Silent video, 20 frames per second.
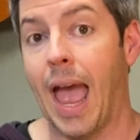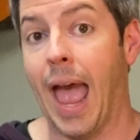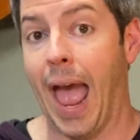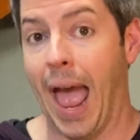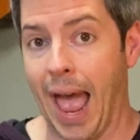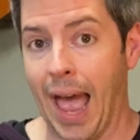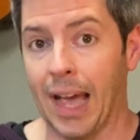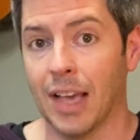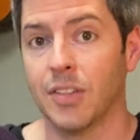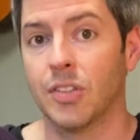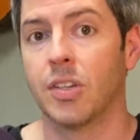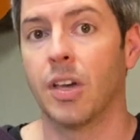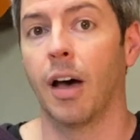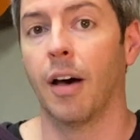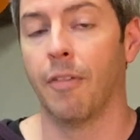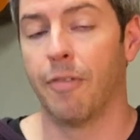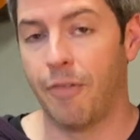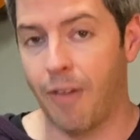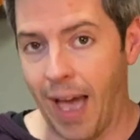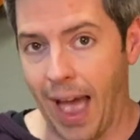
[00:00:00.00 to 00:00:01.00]
has
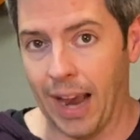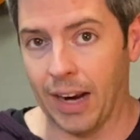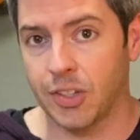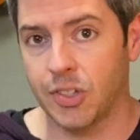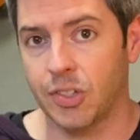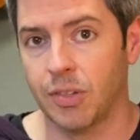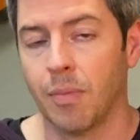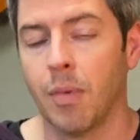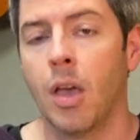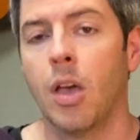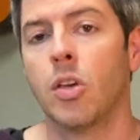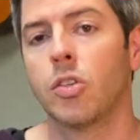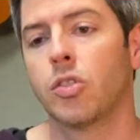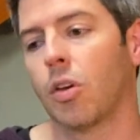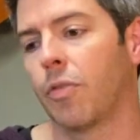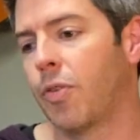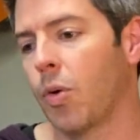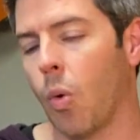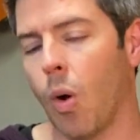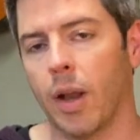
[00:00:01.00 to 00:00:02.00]
effects. So if
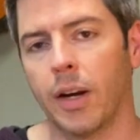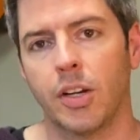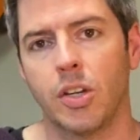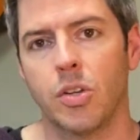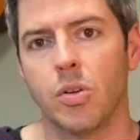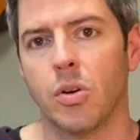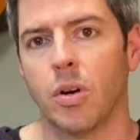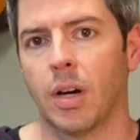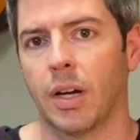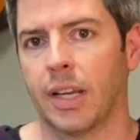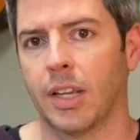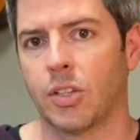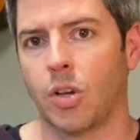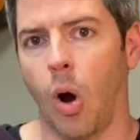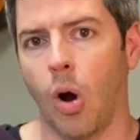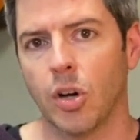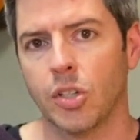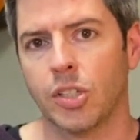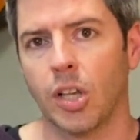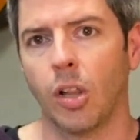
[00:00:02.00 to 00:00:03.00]
you want to do a
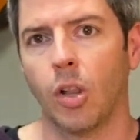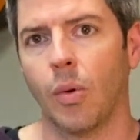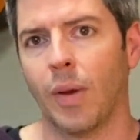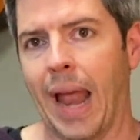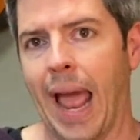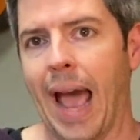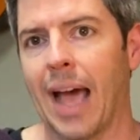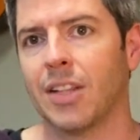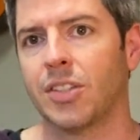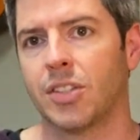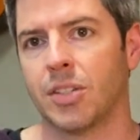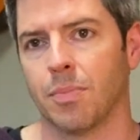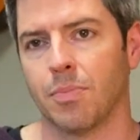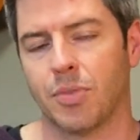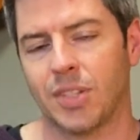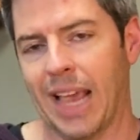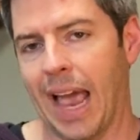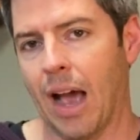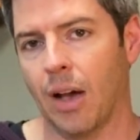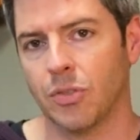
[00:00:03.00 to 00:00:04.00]
guitar solo and add some
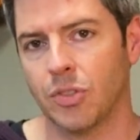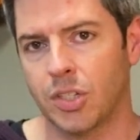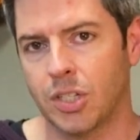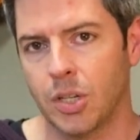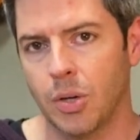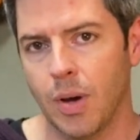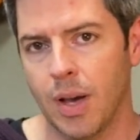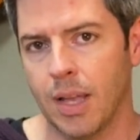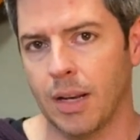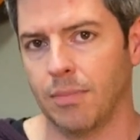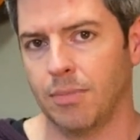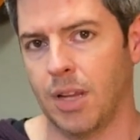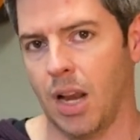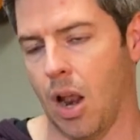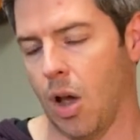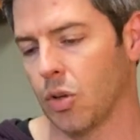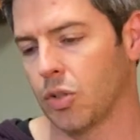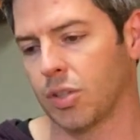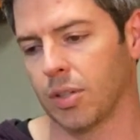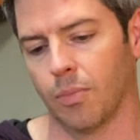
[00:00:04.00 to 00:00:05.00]
sounds to it, you
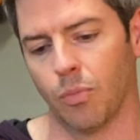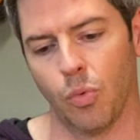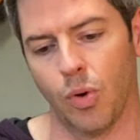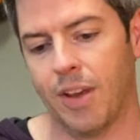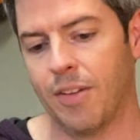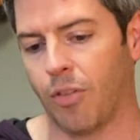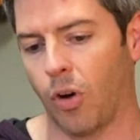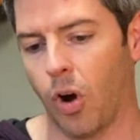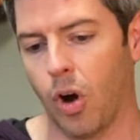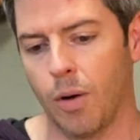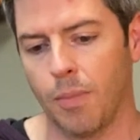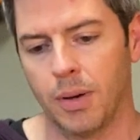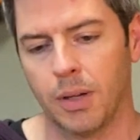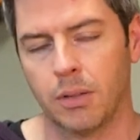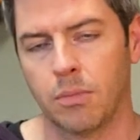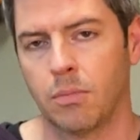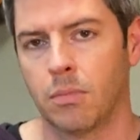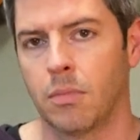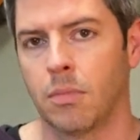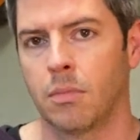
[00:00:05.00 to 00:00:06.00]
know, some reverb,
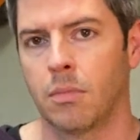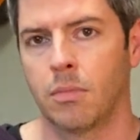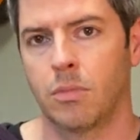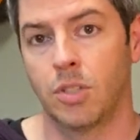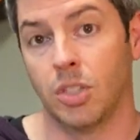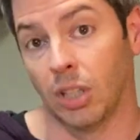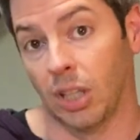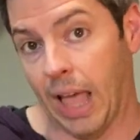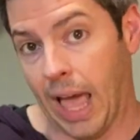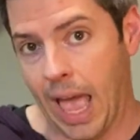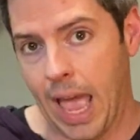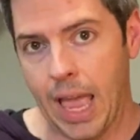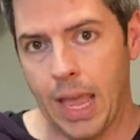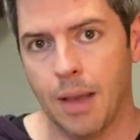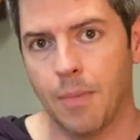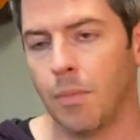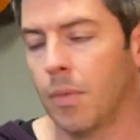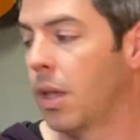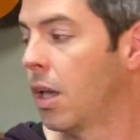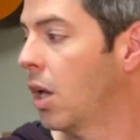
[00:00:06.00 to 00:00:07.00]

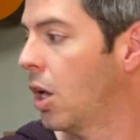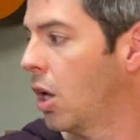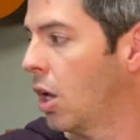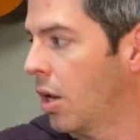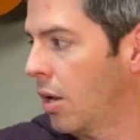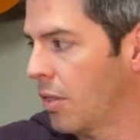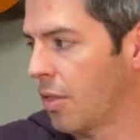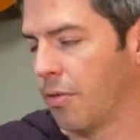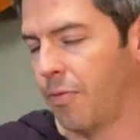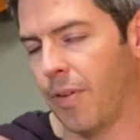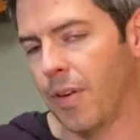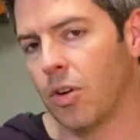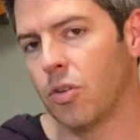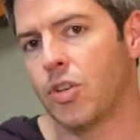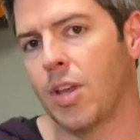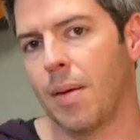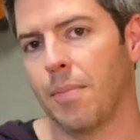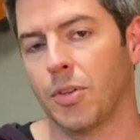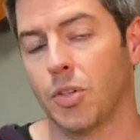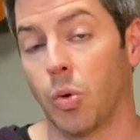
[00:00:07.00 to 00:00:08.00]
delay, the Fender
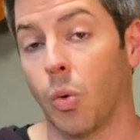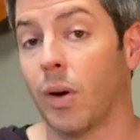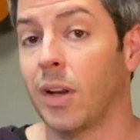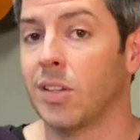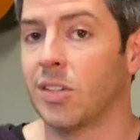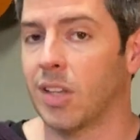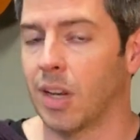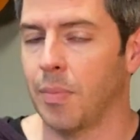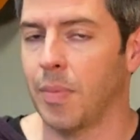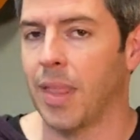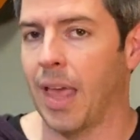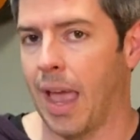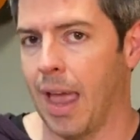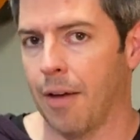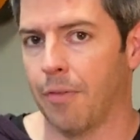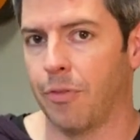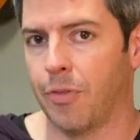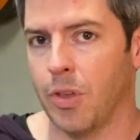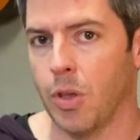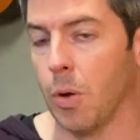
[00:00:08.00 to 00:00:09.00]
Champion 20 is going to be the
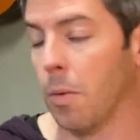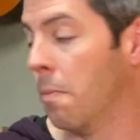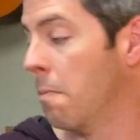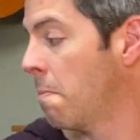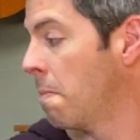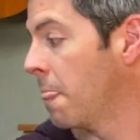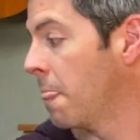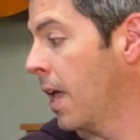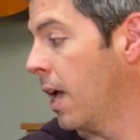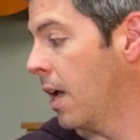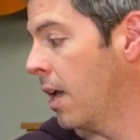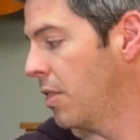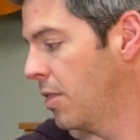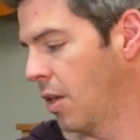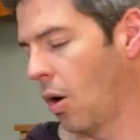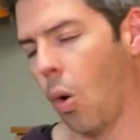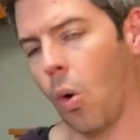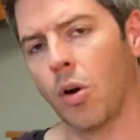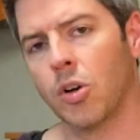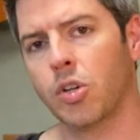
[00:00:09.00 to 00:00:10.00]
amp for you. The
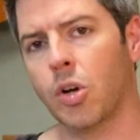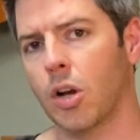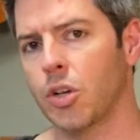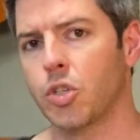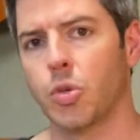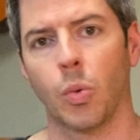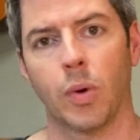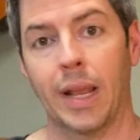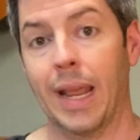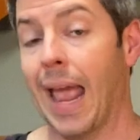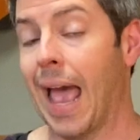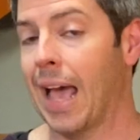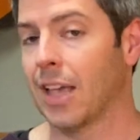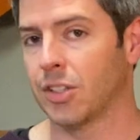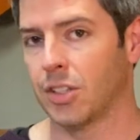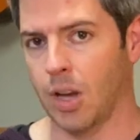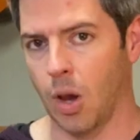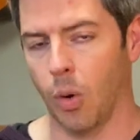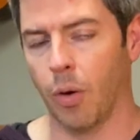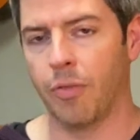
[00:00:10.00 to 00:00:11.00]
Orange Crush 20 has
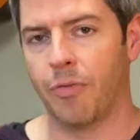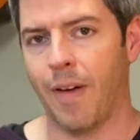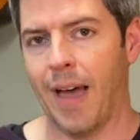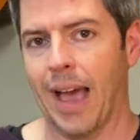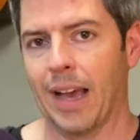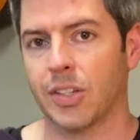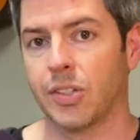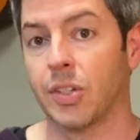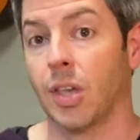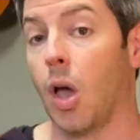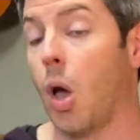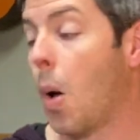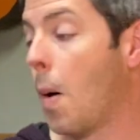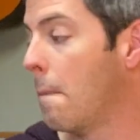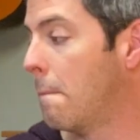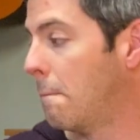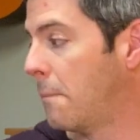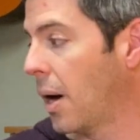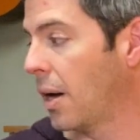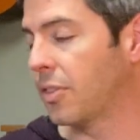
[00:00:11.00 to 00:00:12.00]
no effects,
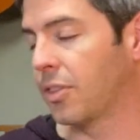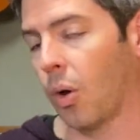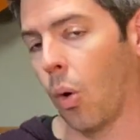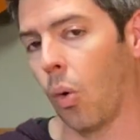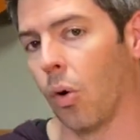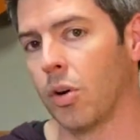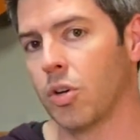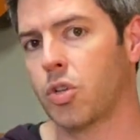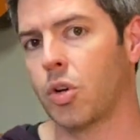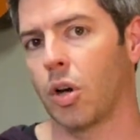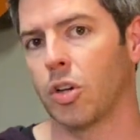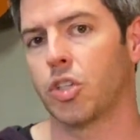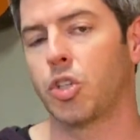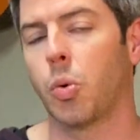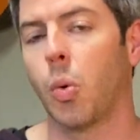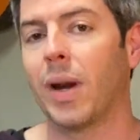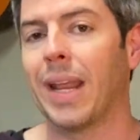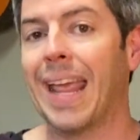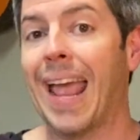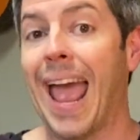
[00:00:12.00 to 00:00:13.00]
but the Orange Crush
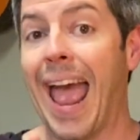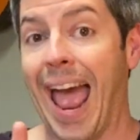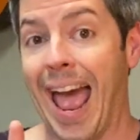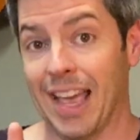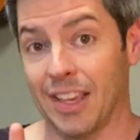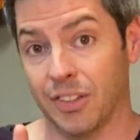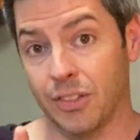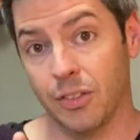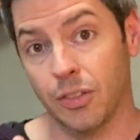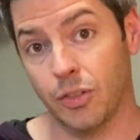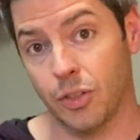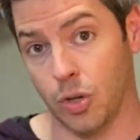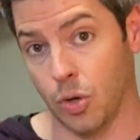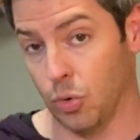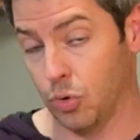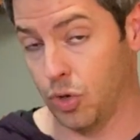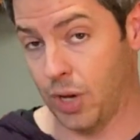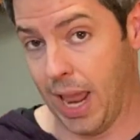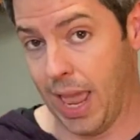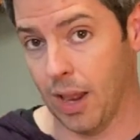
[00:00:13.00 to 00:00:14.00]
20 has two
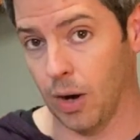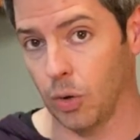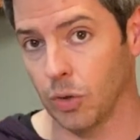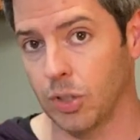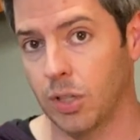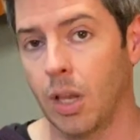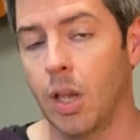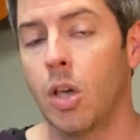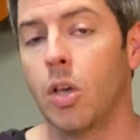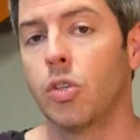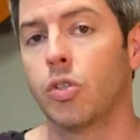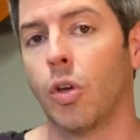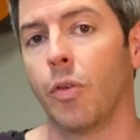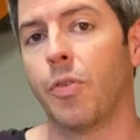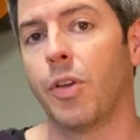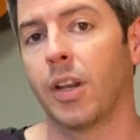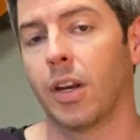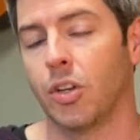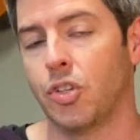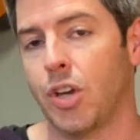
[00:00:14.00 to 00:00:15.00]
channels. So if
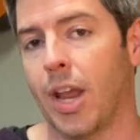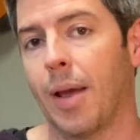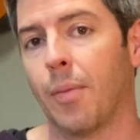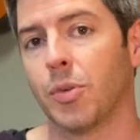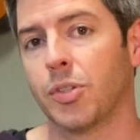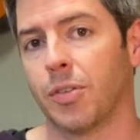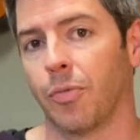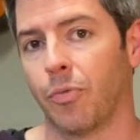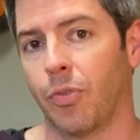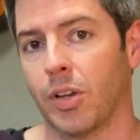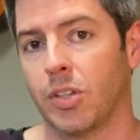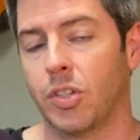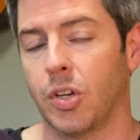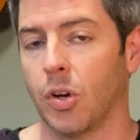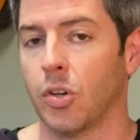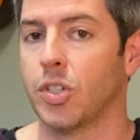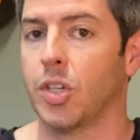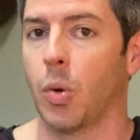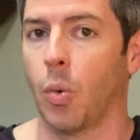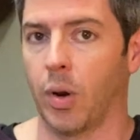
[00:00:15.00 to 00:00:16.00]
you're going to jam with some friends of
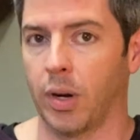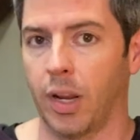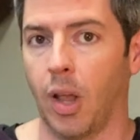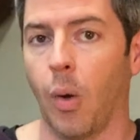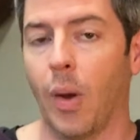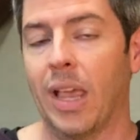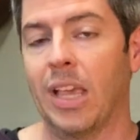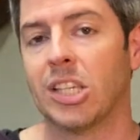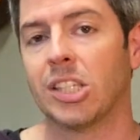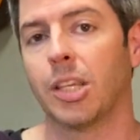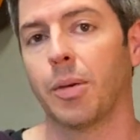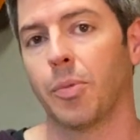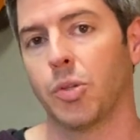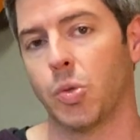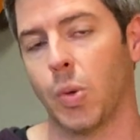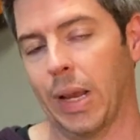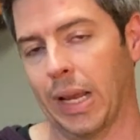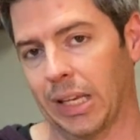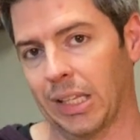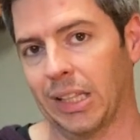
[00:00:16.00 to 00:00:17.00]
yours and you want to go easily
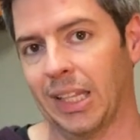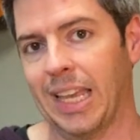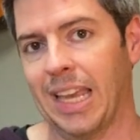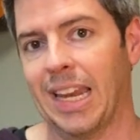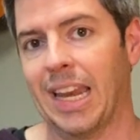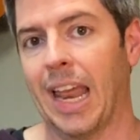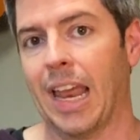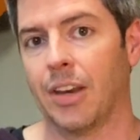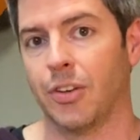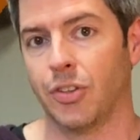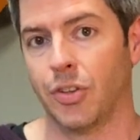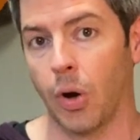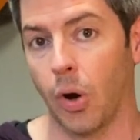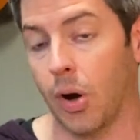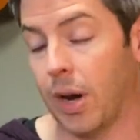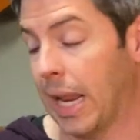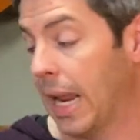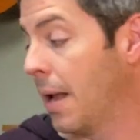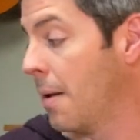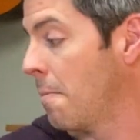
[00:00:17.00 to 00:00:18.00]
between clean and
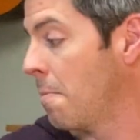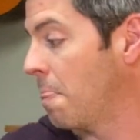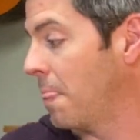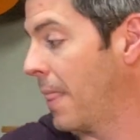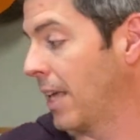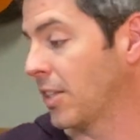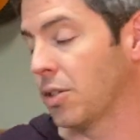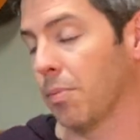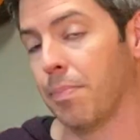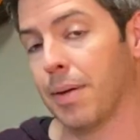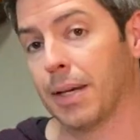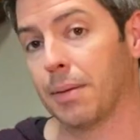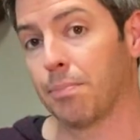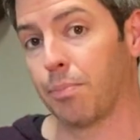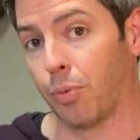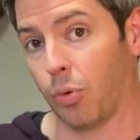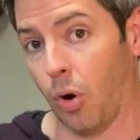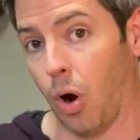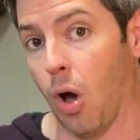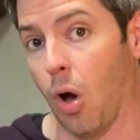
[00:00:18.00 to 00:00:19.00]
dirty, that's a big
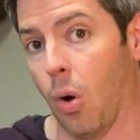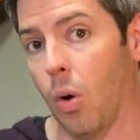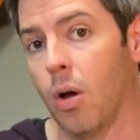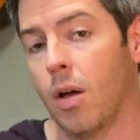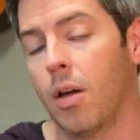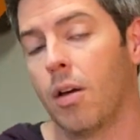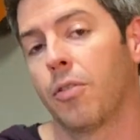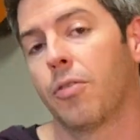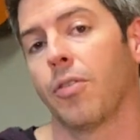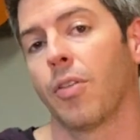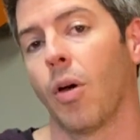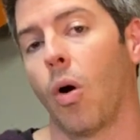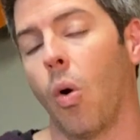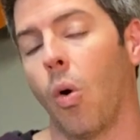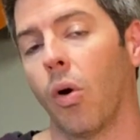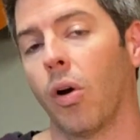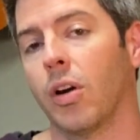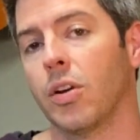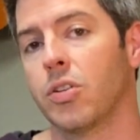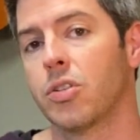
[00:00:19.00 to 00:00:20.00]
pro for the
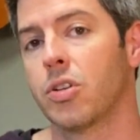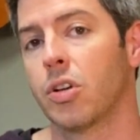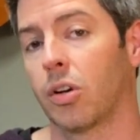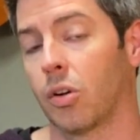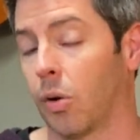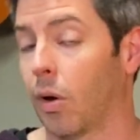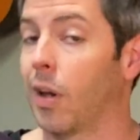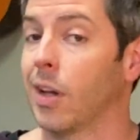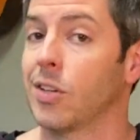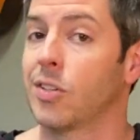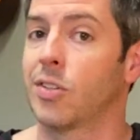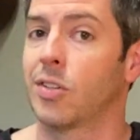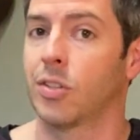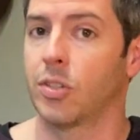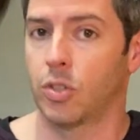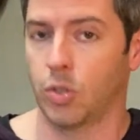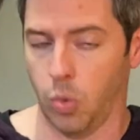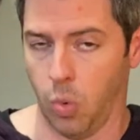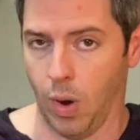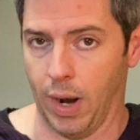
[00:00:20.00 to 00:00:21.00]
Orange Crush
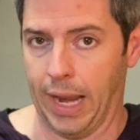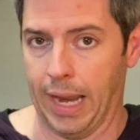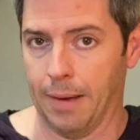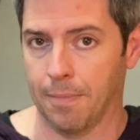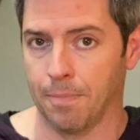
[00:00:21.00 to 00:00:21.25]
20.